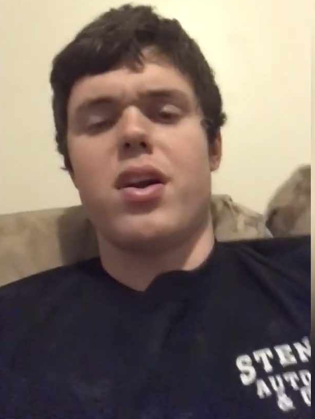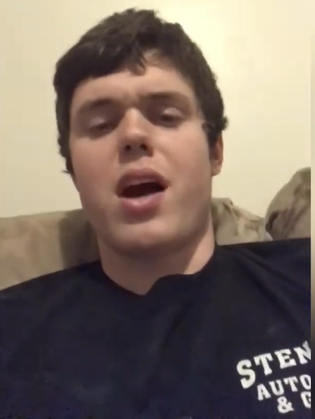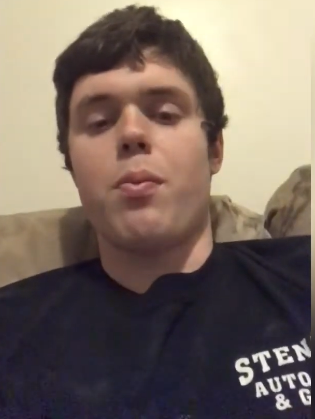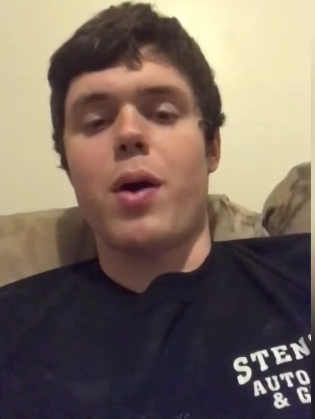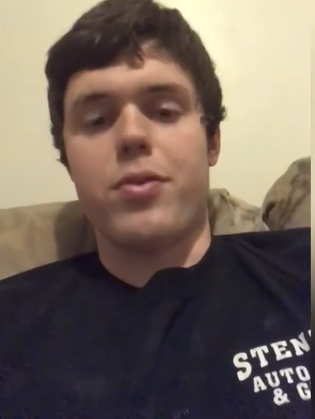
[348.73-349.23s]

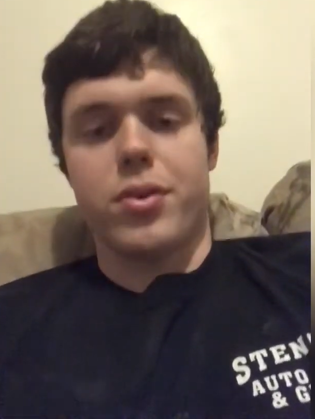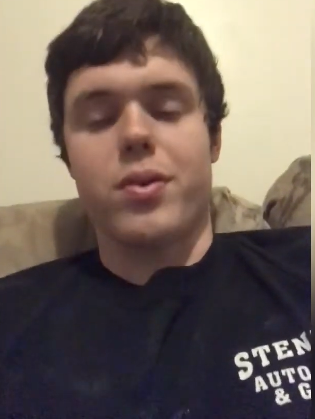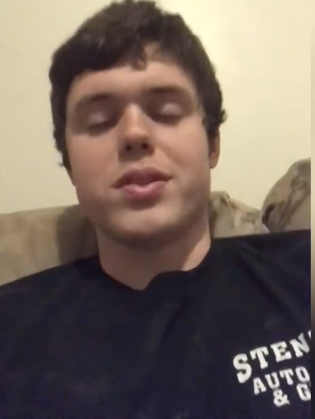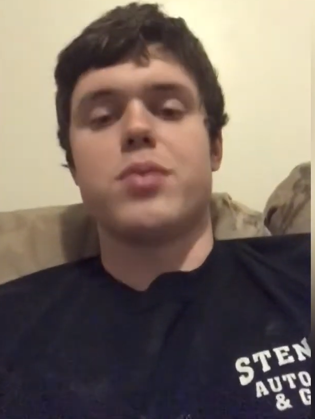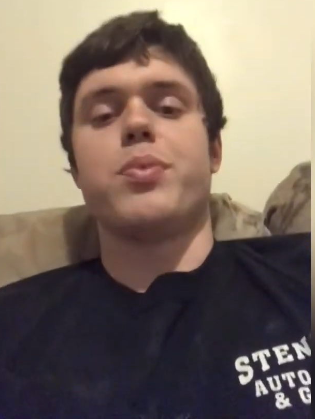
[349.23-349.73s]
I'll throw
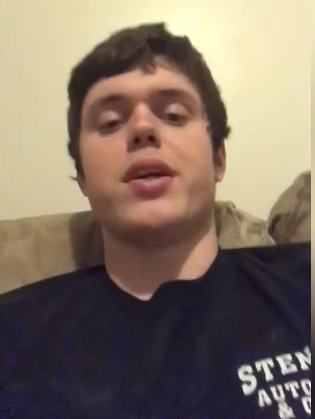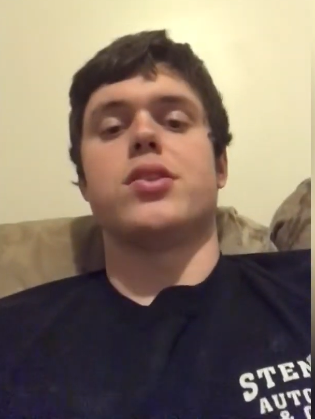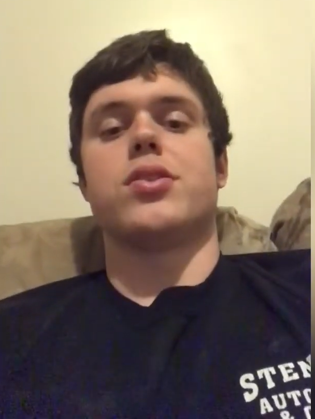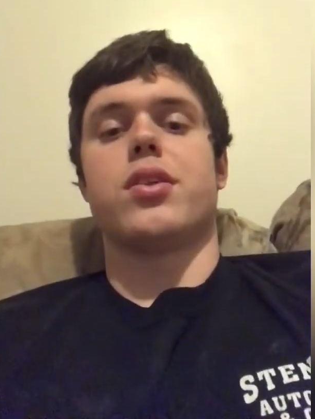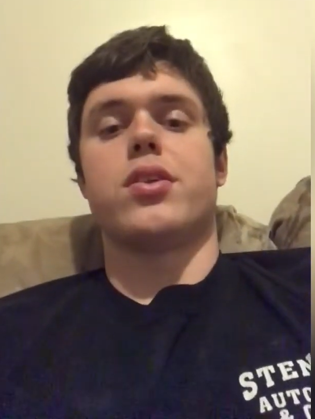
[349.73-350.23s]
in some
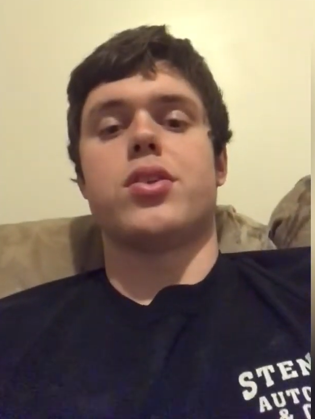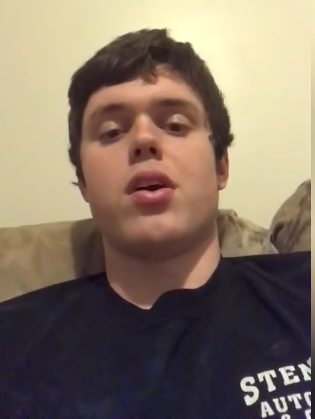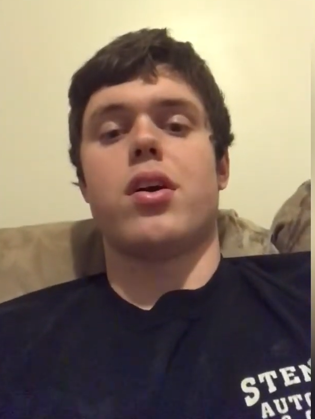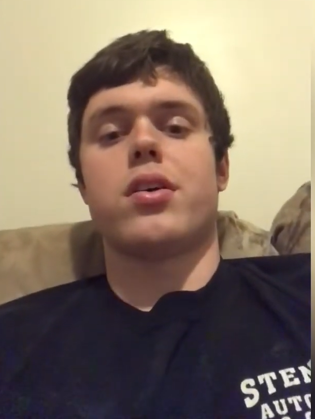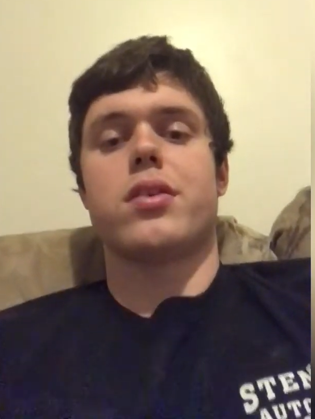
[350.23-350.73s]
pictures of the
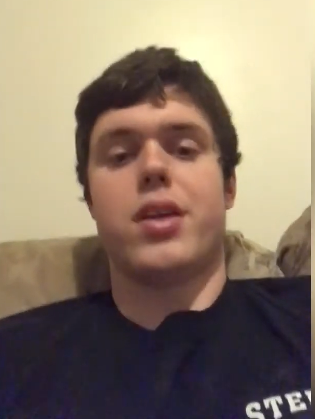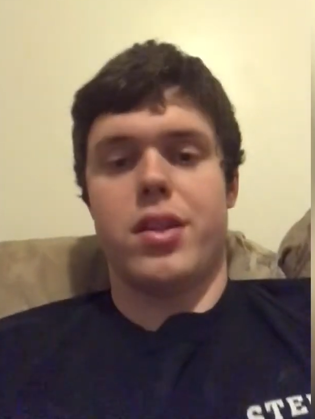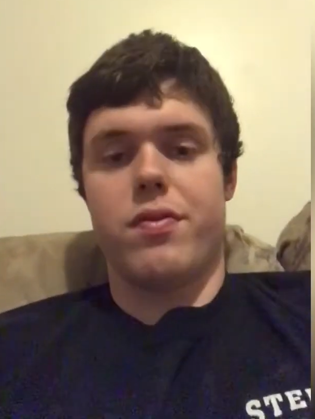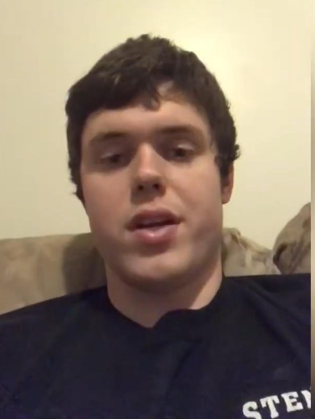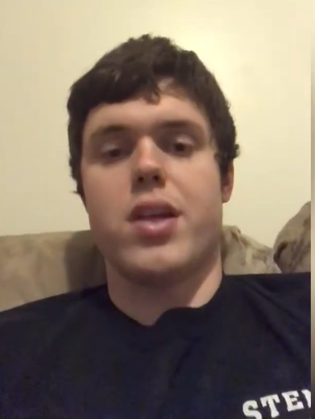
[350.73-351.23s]
truck in the
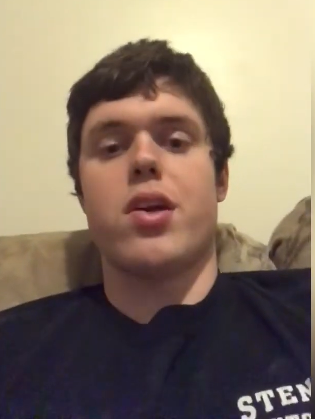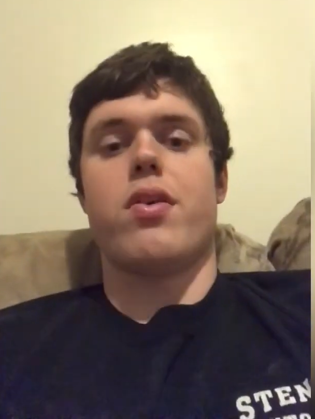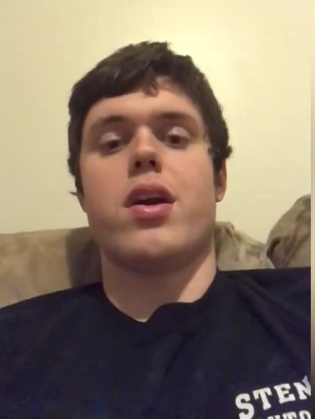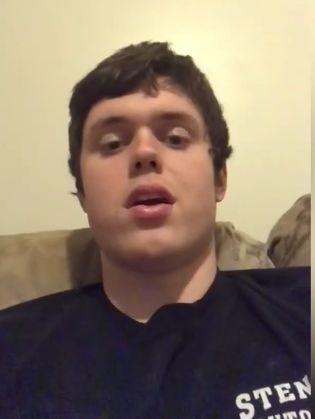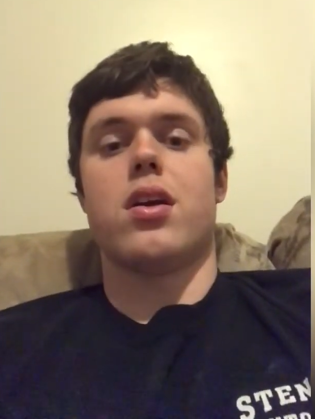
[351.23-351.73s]
video
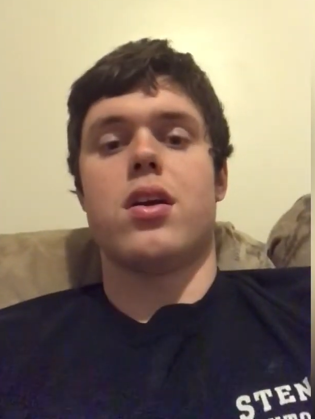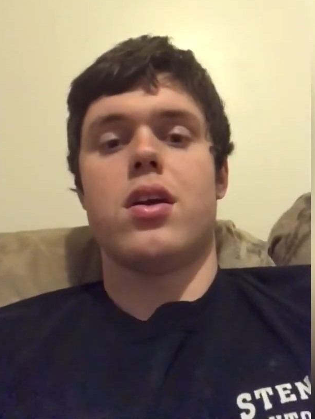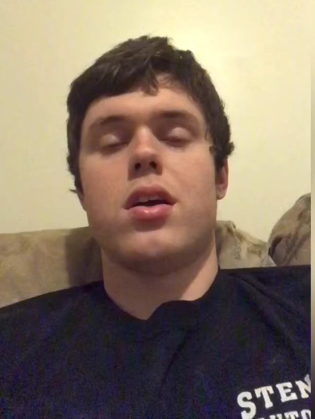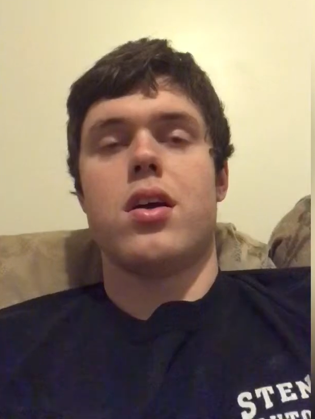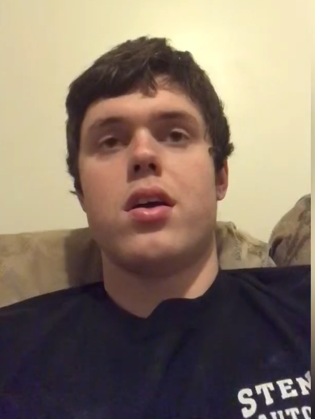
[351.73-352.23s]
here,
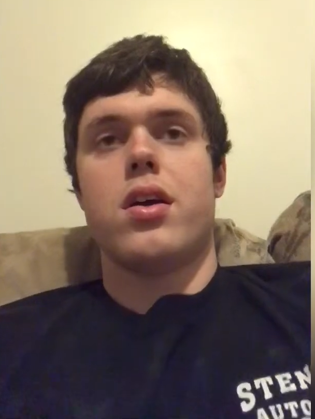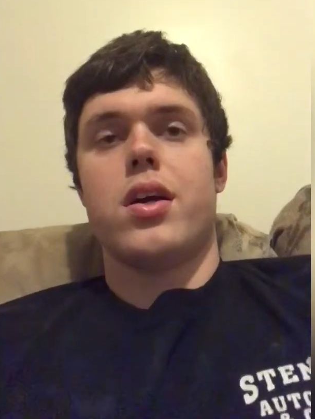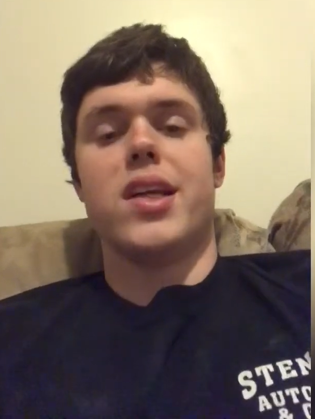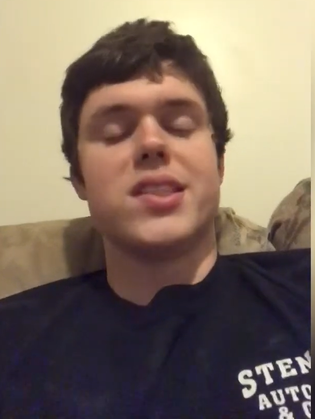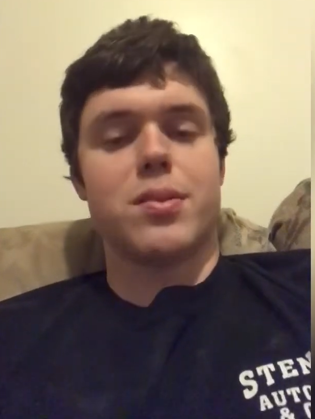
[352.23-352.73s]

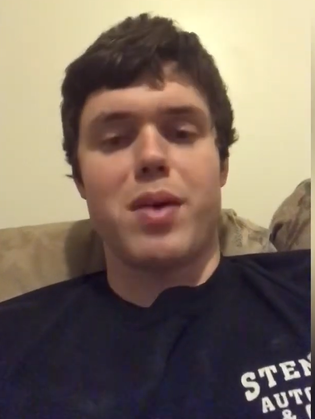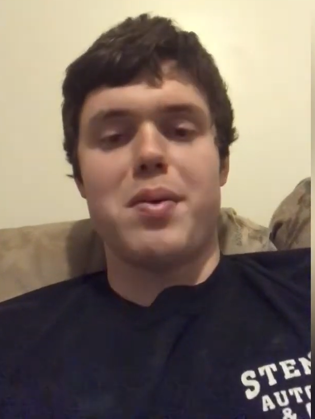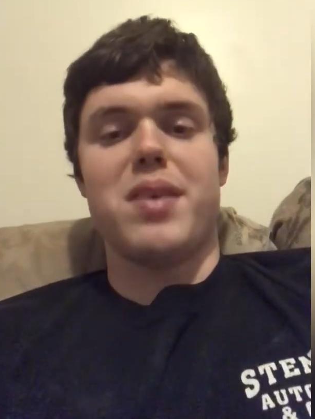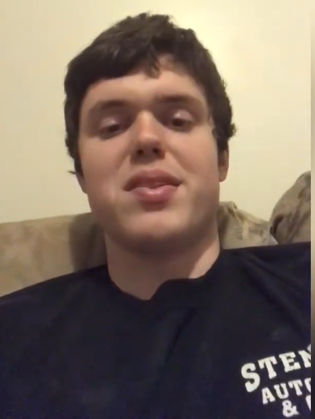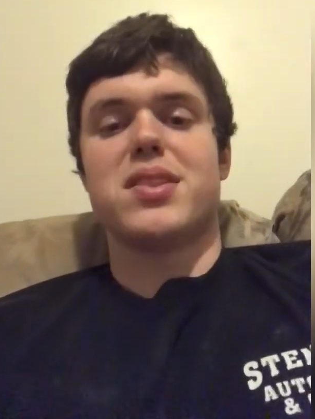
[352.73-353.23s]
and some maybe
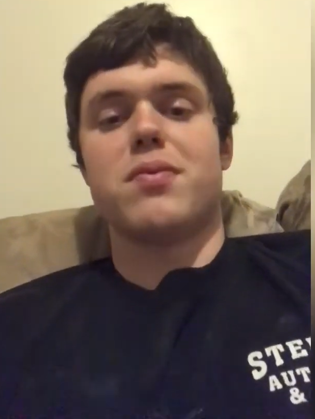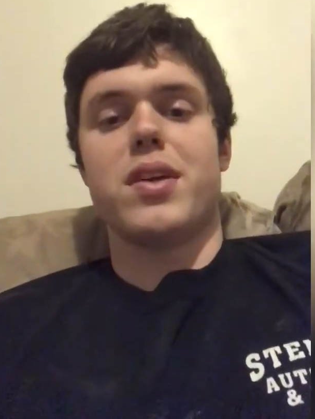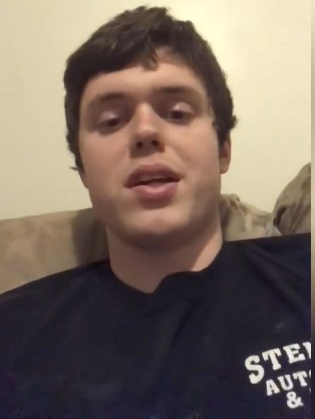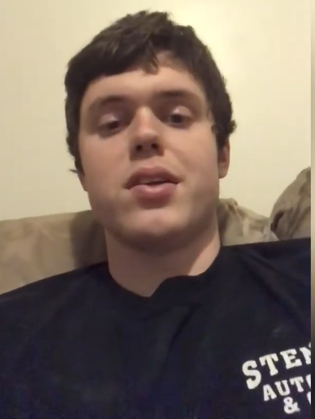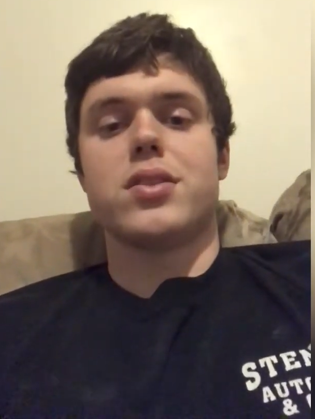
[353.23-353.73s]
even some
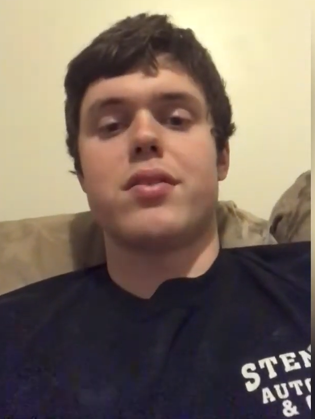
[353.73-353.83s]
videos of it